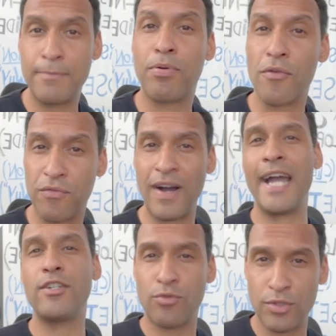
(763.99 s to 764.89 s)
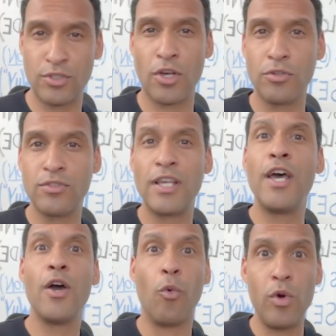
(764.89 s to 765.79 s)
Provide results
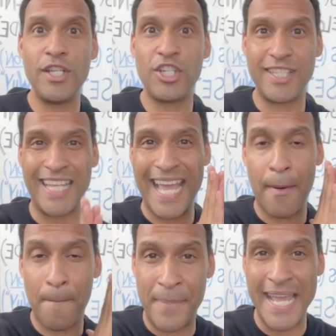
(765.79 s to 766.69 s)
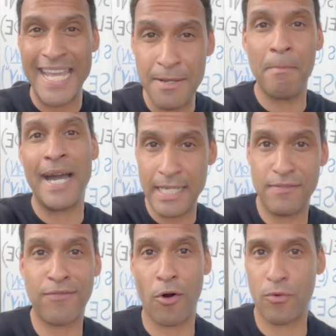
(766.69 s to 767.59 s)
which they are paying money
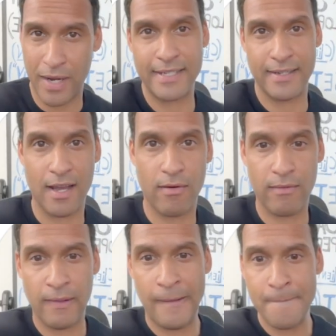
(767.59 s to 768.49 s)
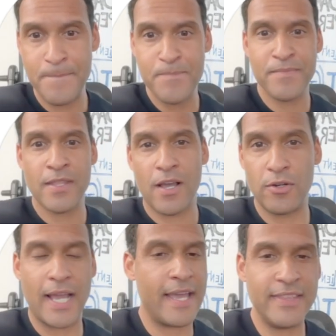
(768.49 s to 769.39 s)
for right now.
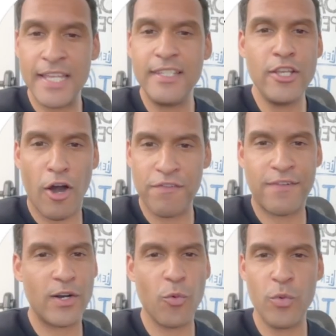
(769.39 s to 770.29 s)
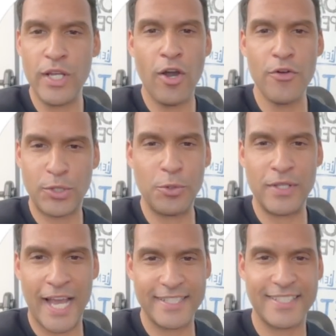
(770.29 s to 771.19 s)
Okay, and then the offer, we go through
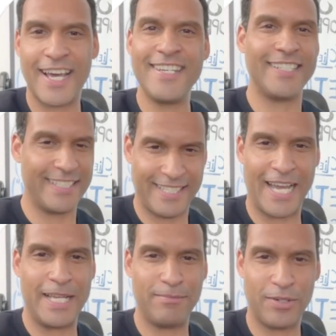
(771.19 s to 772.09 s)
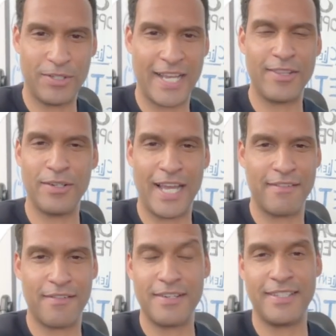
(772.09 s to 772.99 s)
that another time. Okay, I don't have
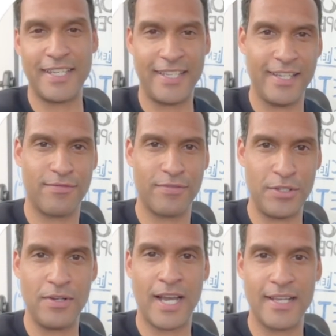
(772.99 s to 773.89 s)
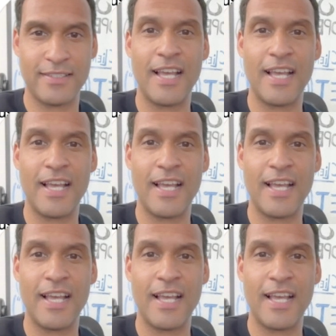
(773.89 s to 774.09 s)
everything here for you guys.